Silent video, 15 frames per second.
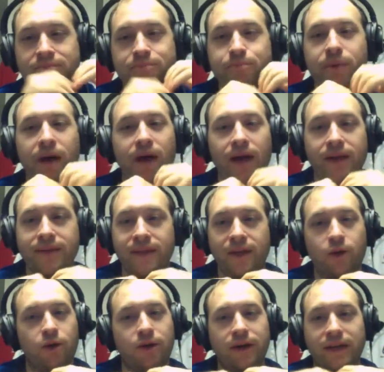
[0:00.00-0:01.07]
behind that
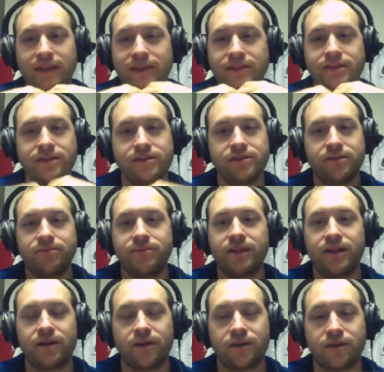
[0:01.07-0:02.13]
are in the system that
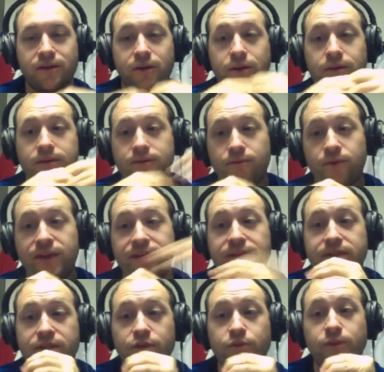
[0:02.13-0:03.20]

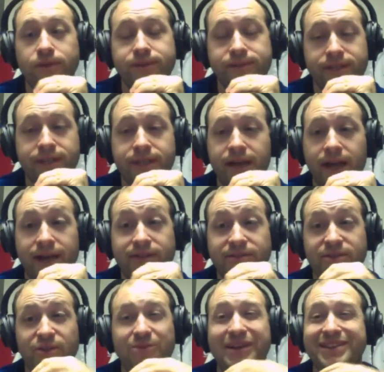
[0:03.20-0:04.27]
you will see. I don't
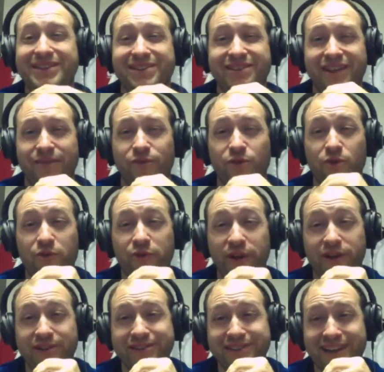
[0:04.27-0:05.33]
know about this Devereaux
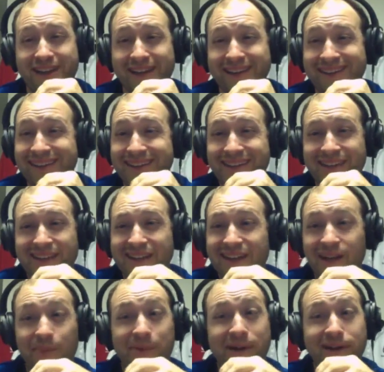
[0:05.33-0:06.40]
Ferris guy.
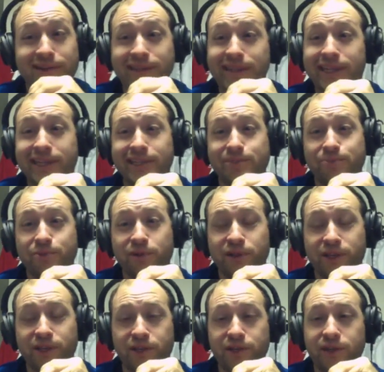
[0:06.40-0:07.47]
Apparently he's pretty
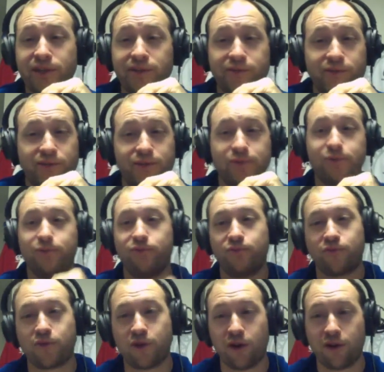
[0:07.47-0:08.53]
good
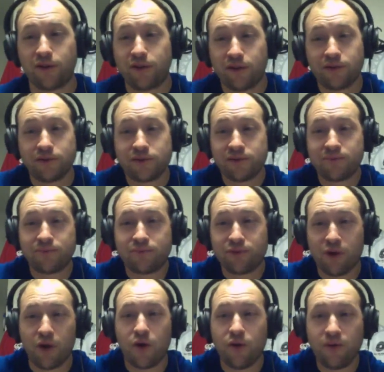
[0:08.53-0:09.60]
for all those
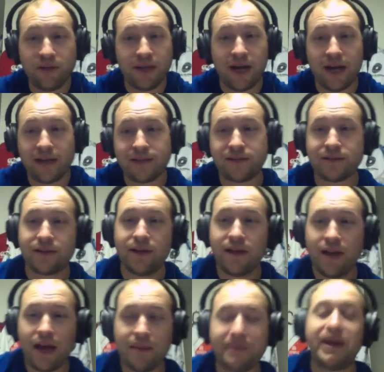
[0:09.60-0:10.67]
pro guys.
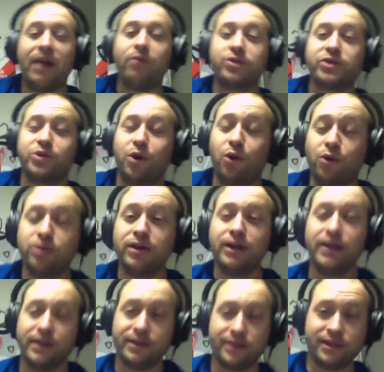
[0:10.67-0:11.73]
I mean, I was told
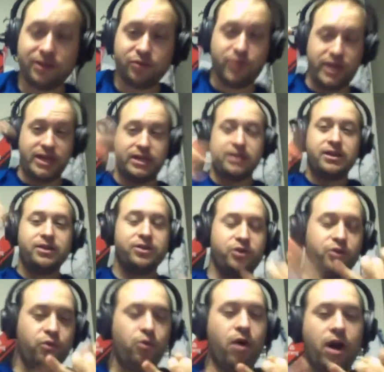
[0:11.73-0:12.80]
this week to
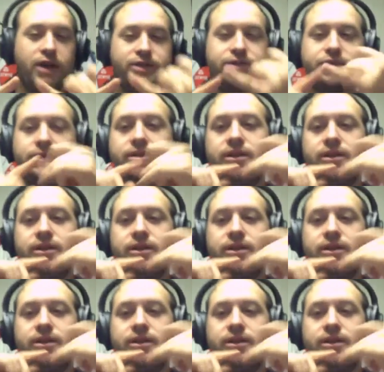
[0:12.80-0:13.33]
watch